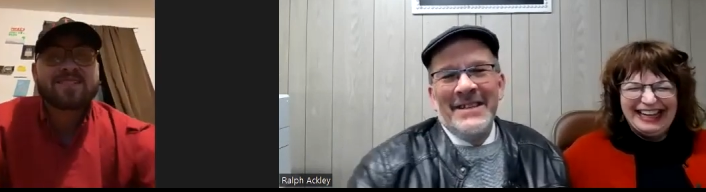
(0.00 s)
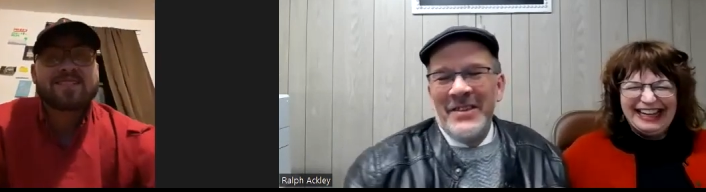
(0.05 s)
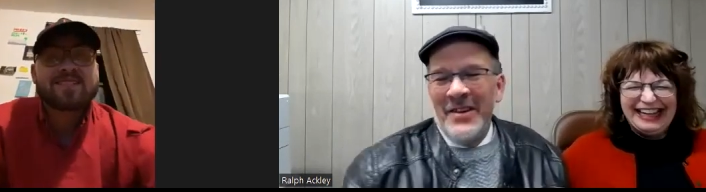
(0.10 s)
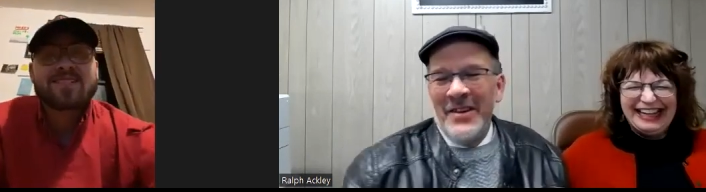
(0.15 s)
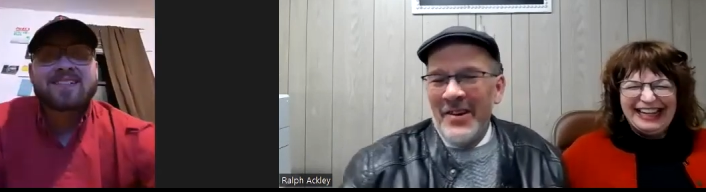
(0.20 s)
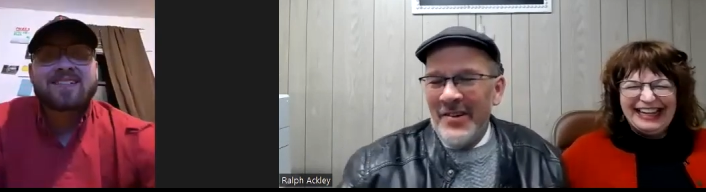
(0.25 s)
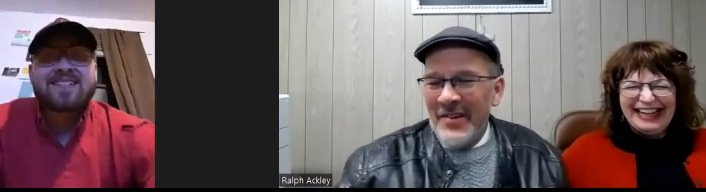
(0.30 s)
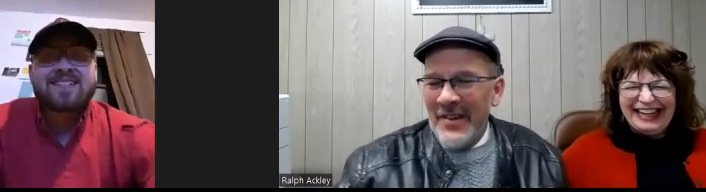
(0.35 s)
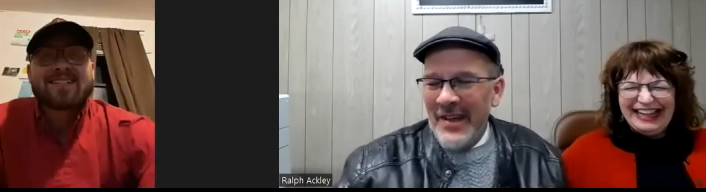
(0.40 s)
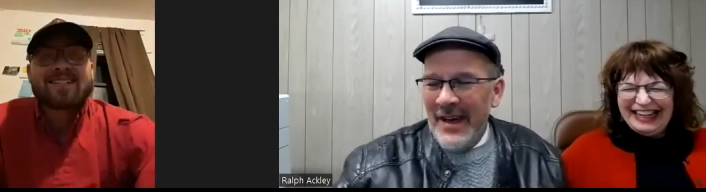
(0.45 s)

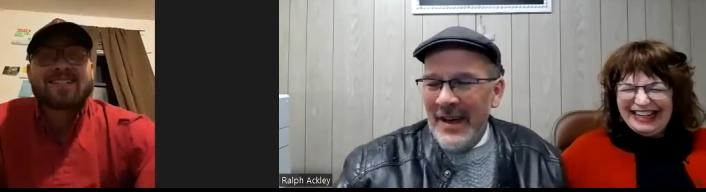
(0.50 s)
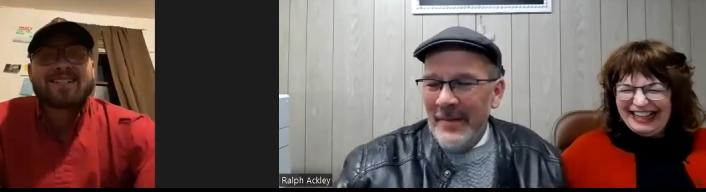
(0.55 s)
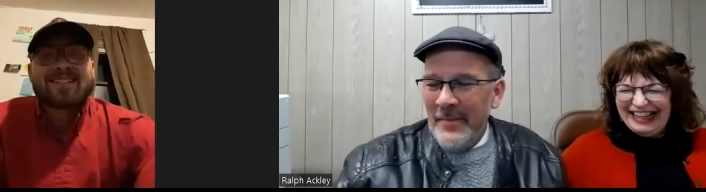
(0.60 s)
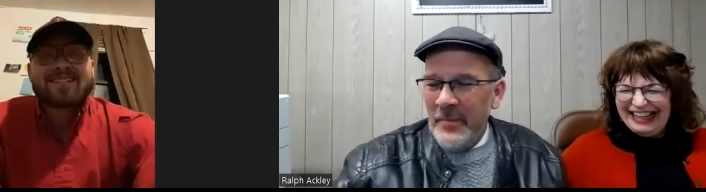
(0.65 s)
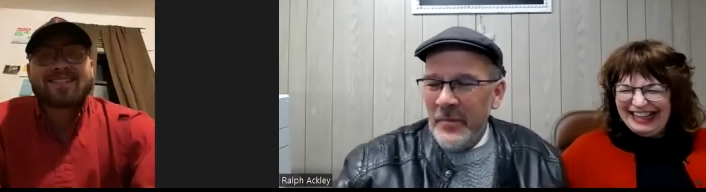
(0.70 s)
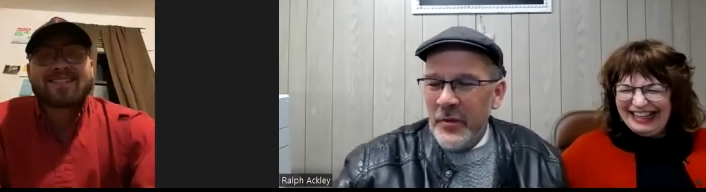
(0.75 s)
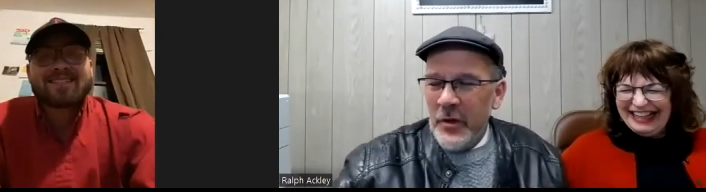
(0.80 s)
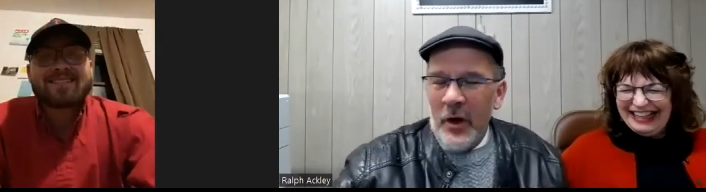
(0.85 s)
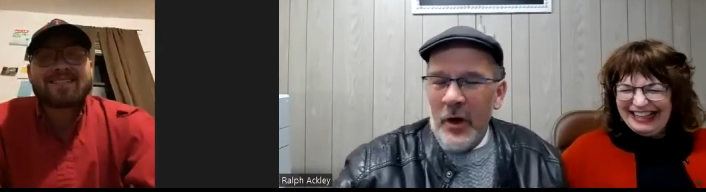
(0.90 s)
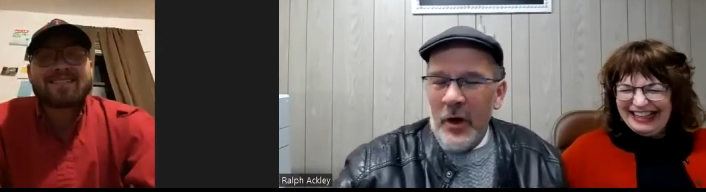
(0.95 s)
Speaker 1: Joel, uh,
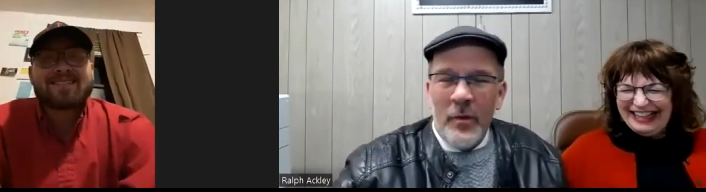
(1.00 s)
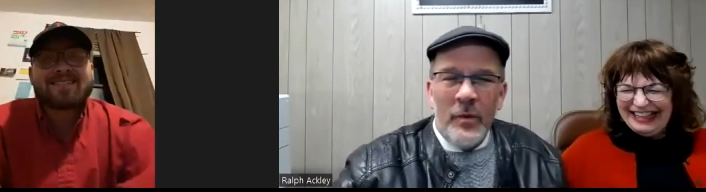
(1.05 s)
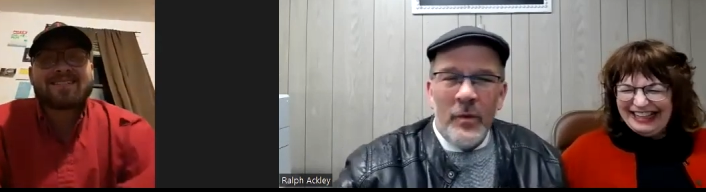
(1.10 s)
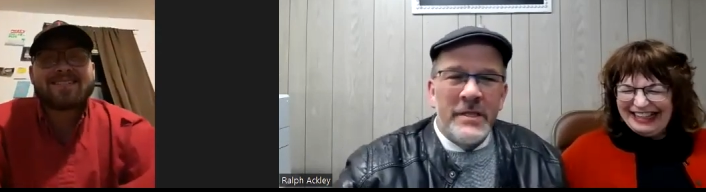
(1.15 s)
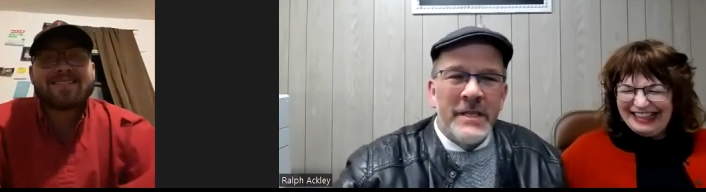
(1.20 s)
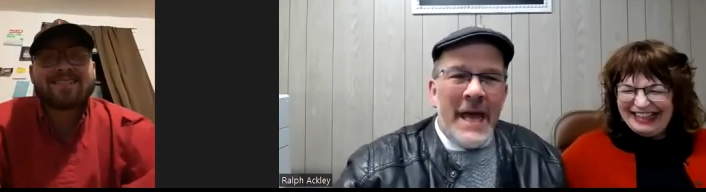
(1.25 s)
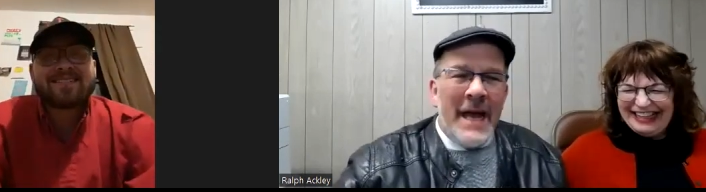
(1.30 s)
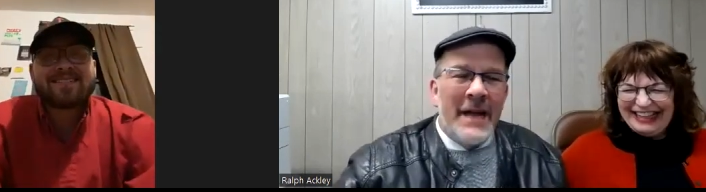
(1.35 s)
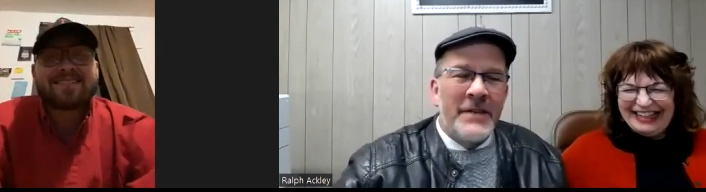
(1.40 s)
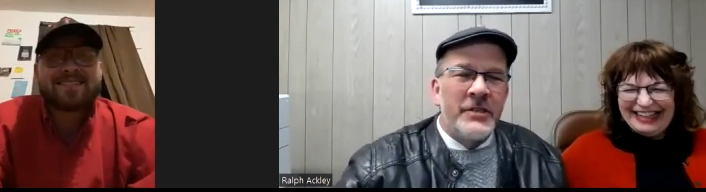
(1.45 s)
Joel
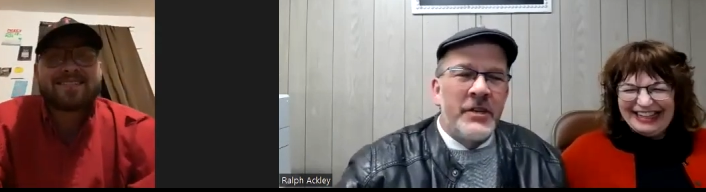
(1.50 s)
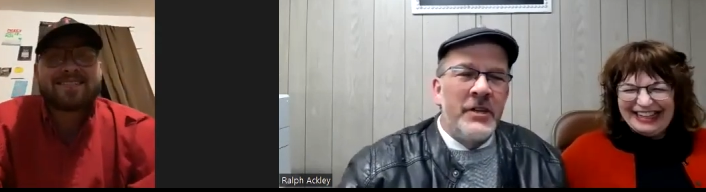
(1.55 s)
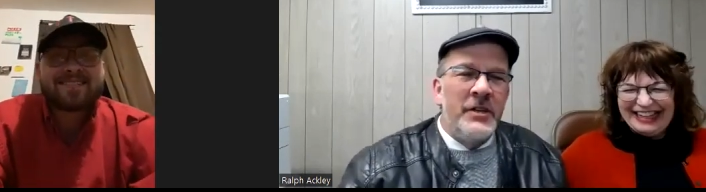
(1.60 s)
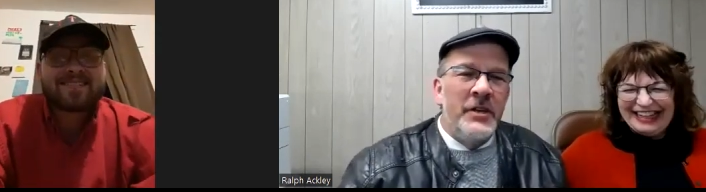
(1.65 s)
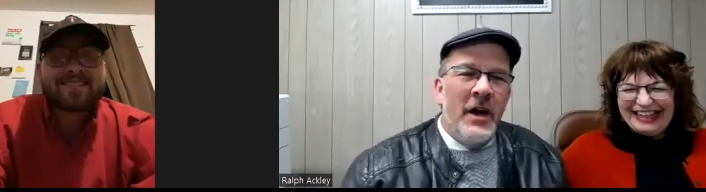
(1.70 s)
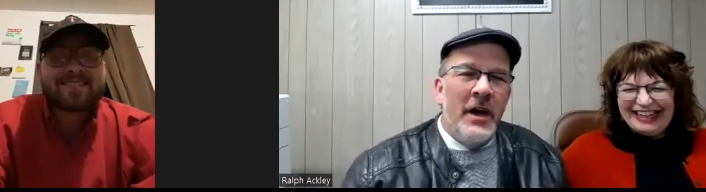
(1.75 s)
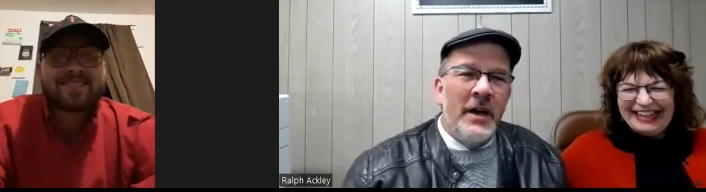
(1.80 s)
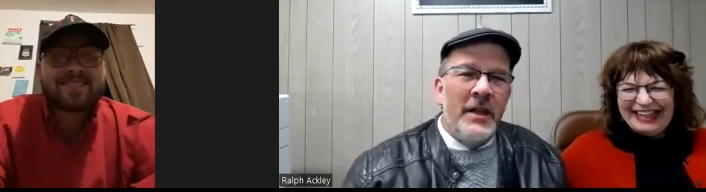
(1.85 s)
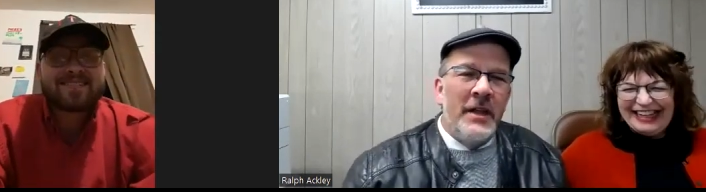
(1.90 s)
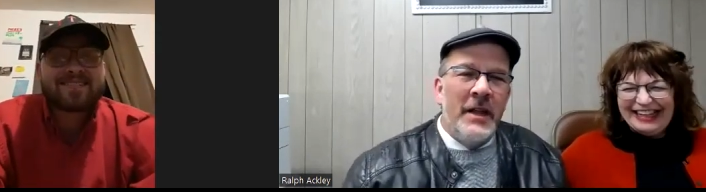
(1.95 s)
was actually
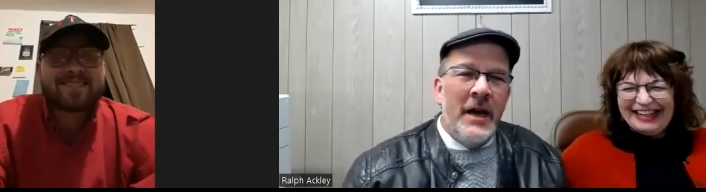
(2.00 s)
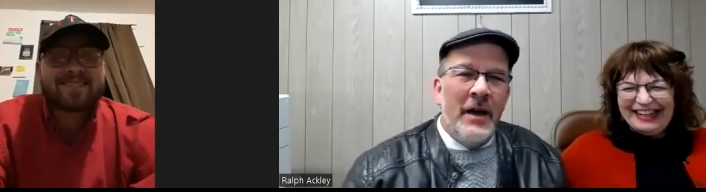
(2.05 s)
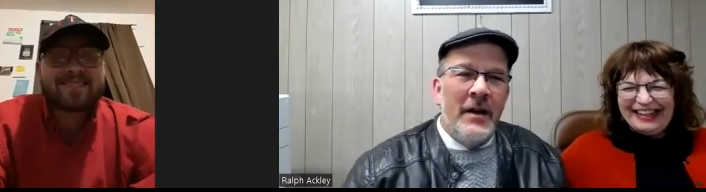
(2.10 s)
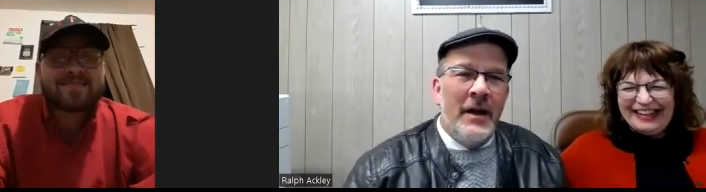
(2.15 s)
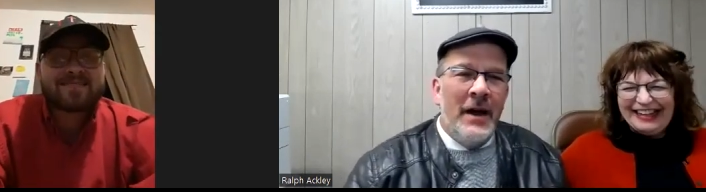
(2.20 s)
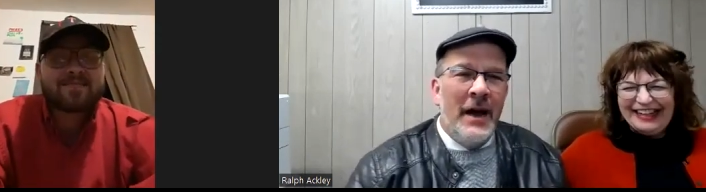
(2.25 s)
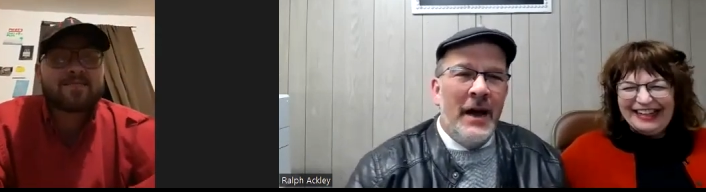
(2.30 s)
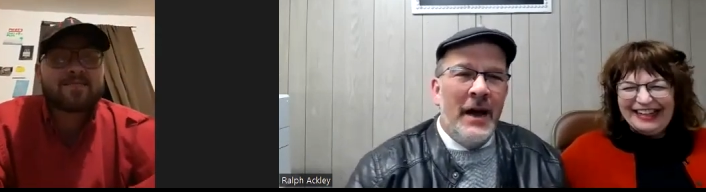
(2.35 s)
not in our